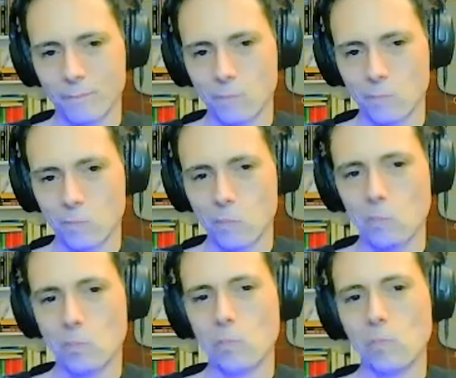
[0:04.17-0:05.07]

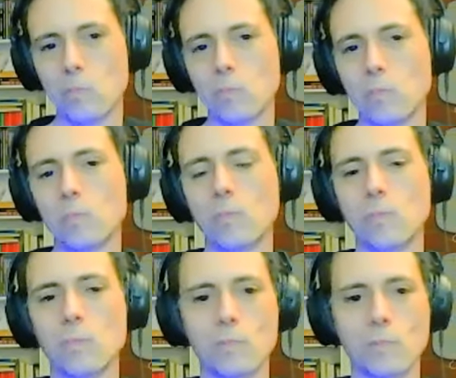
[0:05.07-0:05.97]

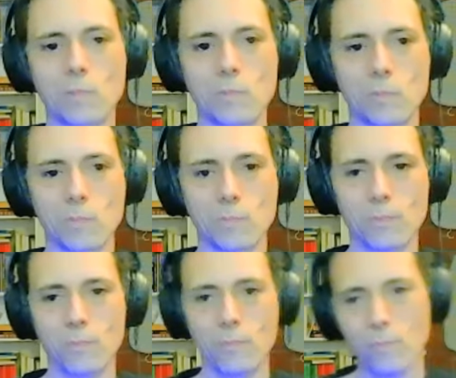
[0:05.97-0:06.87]

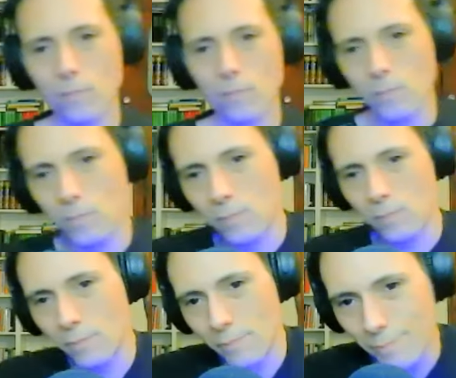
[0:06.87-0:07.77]

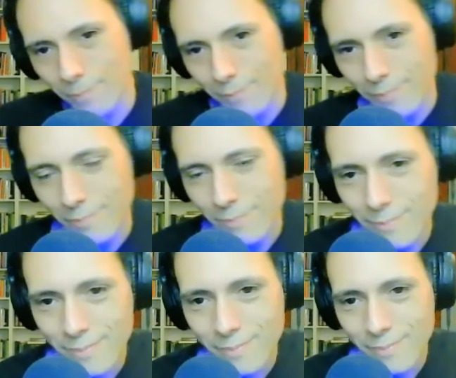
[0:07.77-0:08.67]

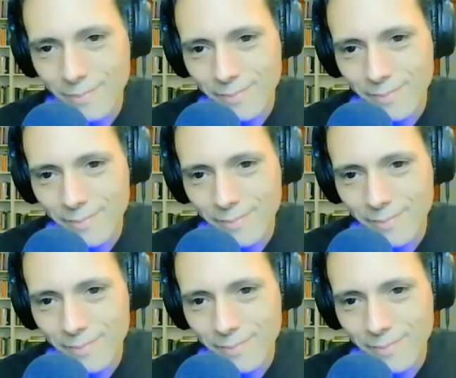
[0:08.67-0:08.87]
No words are spoken by the person on screen.